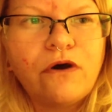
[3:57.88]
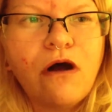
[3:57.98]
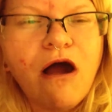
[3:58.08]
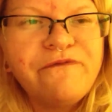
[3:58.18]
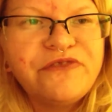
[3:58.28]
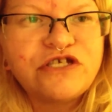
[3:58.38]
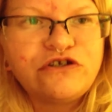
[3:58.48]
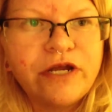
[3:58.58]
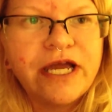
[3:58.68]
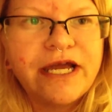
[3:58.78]
off the
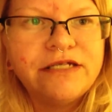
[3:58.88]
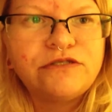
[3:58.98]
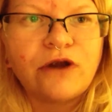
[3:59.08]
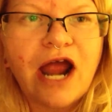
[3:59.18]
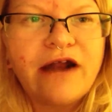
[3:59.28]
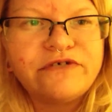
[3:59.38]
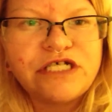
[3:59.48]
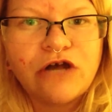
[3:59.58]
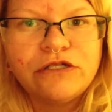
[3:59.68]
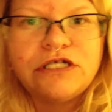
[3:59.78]
streets or out of
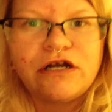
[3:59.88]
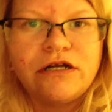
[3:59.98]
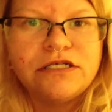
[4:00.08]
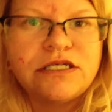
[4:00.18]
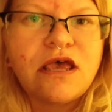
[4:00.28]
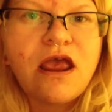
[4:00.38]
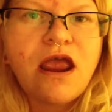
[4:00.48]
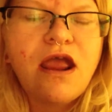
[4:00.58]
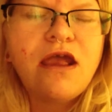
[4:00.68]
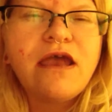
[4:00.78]
shelters
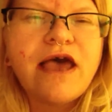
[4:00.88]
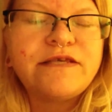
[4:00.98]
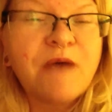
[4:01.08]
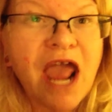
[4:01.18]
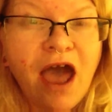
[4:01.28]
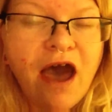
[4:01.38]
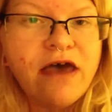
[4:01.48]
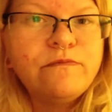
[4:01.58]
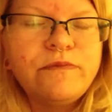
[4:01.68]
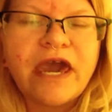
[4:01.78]
has been
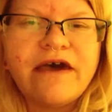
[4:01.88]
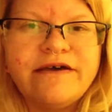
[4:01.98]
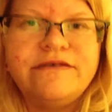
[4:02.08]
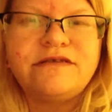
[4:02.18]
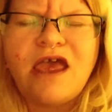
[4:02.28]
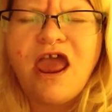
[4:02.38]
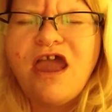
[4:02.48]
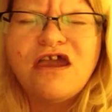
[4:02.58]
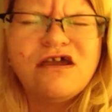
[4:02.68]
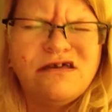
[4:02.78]
cut because
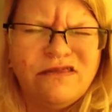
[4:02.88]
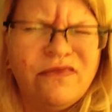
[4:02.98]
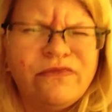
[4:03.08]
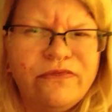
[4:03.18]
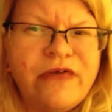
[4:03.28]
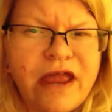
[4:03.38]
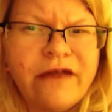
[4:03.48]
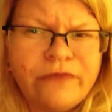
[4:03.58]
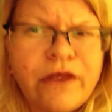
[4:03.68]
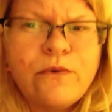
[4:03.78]

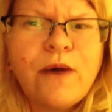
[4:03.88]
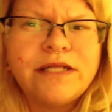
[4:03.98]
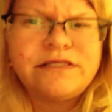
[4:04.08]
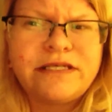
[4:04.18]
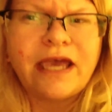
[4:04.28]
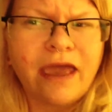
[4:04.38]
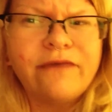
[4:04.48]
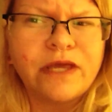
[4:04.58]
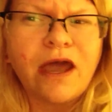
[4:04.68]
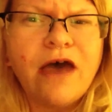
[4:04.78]
they're the ones that
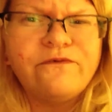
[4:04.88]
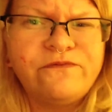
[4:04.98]
get the cut